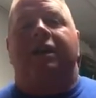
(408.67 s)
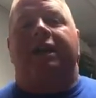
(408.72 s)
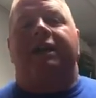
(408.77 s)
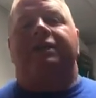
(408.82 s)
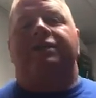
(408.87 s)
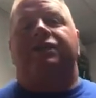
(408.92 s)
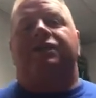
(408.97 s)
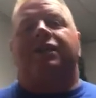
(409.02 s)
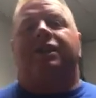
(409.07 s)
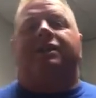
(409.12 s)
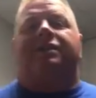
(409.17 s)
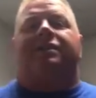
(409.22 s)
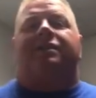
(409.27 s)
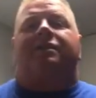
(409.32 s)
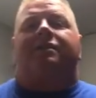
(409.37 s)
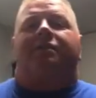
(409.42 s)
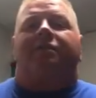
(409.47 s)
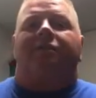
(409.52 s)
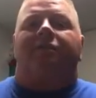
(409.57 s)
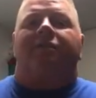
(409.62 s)
it's
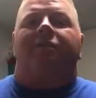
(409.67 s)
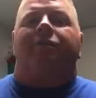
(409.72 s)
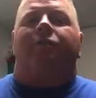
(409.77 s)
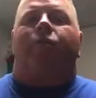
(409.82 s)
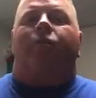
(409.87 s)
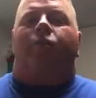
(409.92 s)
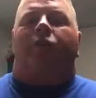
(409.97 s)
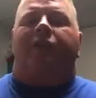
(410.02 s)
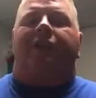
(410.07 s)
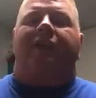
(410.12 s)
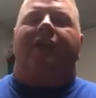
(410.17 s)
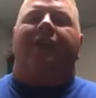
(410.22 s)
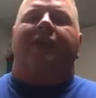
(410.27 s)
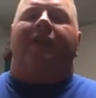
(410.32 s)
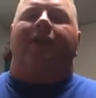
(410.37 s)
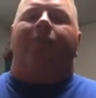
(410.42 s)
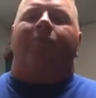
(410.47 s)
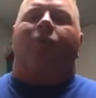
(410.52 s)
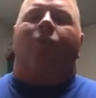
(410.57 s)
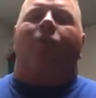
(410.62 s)
just we're
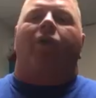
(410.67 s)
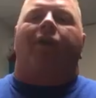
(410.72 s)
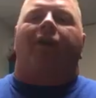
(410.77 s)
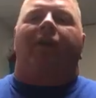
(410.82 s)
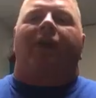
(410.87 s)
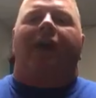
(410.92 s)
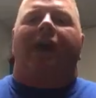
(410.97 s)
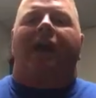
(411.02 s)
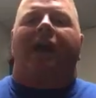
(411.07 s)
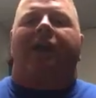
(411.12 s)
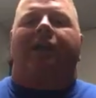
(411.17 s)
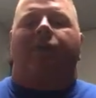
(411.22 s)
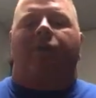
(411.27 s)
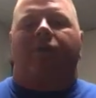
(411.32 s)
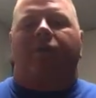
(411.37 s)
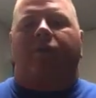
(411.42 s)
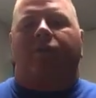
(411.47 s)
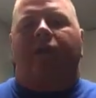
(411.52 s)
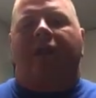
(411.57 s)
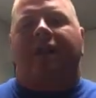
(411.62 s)
getting it more in line.
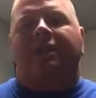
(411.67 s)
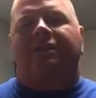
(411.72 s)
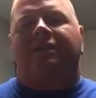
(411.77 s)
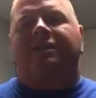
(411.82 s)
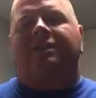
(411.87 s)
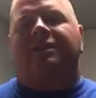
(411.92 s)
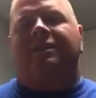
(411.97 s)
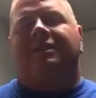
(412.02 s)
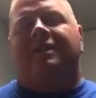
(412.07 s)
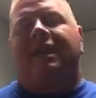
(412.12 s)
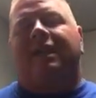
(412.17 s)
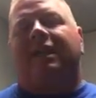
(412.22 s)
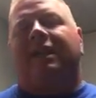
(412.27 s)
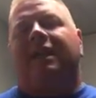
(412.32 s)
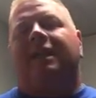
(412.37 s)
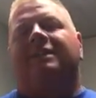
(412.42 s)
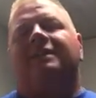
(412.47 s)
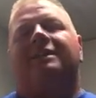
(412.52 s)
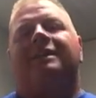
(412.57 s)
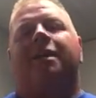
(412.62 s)
We're actually just
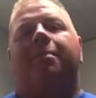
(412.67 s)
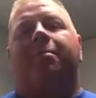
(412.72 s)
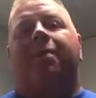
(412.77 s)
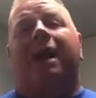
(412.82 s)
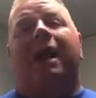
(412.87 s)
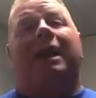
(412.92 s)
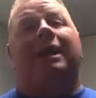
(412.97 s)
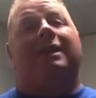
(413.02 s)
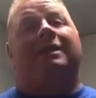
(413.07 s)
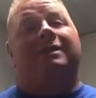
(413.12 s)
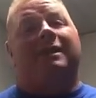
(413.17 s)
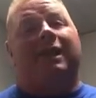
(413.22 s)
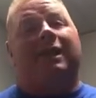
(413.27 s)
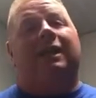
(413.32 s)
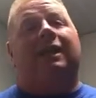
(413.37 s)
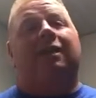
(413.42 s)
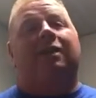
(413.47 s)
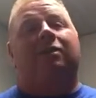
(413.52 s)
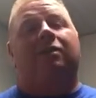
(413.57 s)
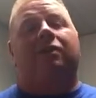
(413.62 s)
taking a step back and
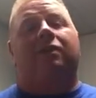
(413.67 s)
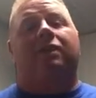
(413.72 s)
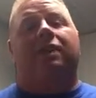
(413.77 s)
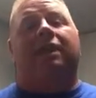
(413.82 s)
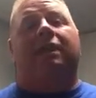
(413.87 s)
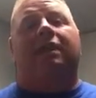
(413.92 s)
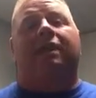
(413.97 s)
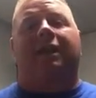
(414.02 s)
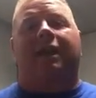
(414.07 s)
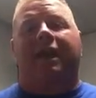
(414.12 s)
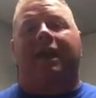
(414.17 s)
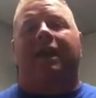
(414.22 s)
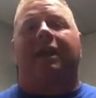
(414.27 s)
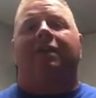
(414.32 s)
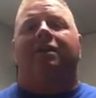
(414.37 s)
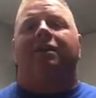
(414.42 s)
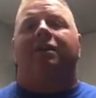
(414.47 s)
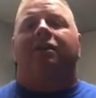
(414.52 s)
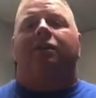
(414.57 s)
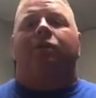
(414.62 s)
taking a look at like,
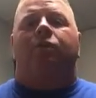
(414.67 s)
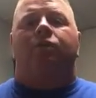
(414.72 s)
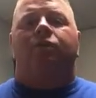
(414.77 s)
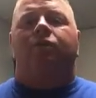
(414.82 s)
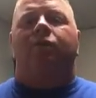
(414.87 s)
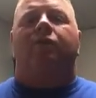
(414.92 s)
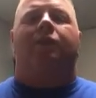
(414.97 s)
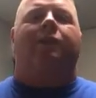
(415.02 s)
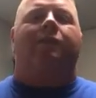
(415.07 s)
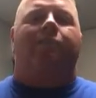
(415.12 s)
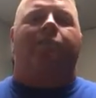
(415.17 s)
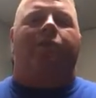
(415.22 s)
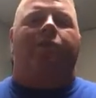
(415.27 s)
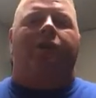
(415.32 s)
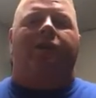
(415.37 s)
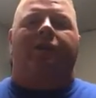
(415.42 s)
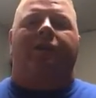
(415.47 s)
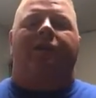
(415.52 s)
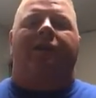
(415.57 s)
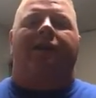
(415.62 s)
hey, what's really
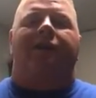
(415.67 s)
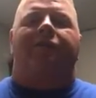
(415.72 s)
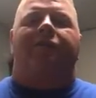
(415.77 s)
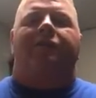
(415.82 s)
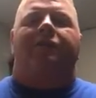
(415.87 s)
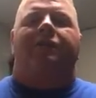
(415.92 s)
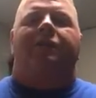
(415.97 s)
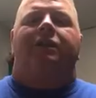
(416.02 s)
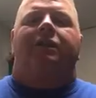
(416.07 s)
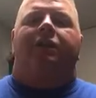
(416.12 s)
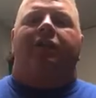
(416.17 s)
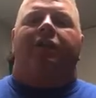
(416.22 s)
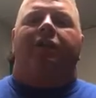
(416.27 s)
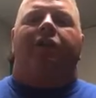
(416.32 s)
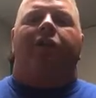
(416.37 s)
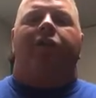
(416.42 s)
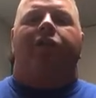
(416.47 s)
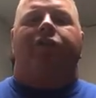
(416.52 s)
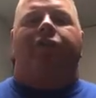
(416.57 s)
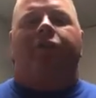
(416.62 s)
important in life?
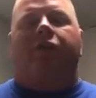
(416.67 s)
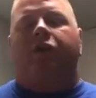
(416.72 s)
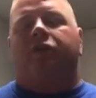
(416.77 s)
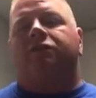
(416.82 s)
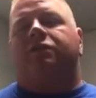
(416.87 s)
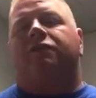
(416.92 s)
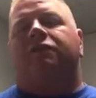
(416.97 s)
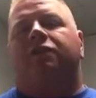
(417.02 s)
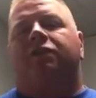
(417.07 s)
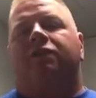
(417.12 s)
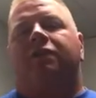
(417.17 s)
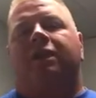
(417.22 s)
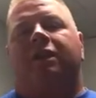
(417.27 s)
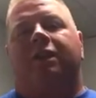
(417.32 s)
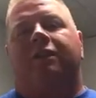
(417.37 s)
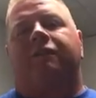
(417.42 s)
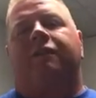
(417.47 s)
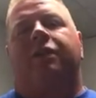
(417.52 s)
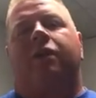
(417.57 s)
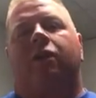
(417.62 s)
And for those of you that
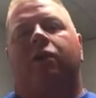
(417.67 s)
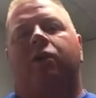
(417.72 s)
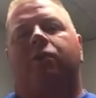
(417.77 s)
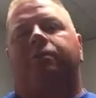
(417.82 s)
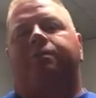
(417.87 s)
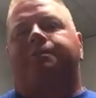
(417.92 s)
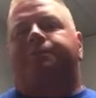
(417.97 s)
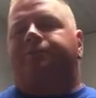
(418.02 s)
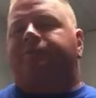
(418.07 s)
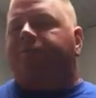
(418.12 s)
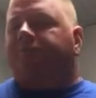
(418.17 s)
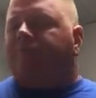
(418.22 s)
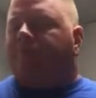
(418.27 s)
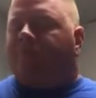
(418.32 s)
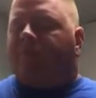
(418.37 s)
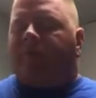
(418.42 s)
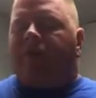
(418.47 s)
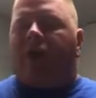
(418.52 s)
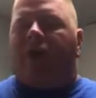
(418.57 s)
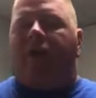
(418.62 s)
live at home,
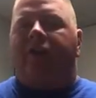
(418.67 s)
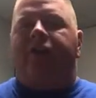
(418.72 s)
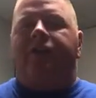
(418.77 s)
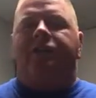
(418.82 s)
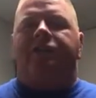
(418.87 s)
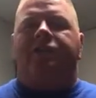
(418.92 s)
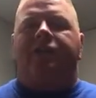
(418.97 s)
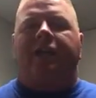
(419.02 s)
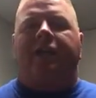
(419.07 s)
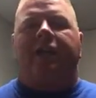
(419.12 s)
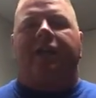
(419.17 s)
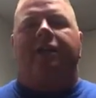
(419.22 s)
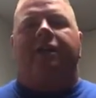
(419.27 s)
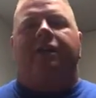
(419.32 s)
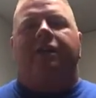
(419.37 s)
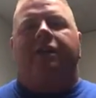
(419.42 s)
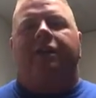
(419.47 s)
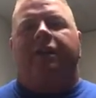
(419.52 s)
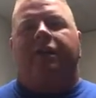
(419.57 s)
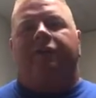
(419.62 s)
understand
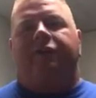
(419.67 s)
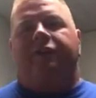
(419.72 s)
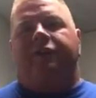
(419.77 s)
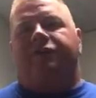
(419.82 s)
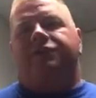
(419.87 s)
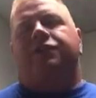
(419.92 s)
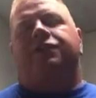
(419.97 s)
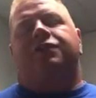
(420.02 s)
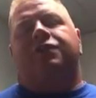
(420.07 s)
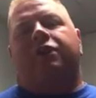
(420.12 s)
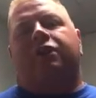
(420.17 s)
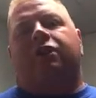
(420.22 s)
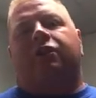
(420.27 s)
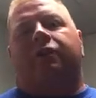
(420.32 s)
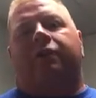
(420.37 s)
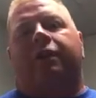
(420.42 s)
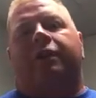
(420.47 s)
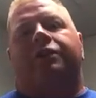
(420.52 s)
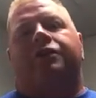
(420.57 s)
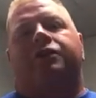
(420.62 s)
if this is your
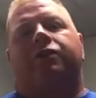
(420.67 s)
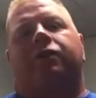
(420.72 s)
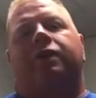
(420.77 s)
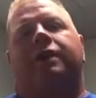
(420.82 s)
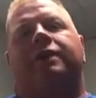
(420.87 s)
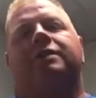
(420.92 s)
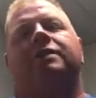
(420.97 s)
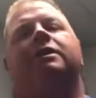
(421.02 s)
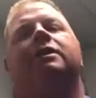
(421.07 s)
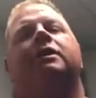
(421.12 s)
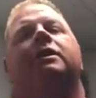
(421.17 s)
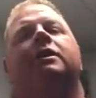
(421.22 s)
career choice,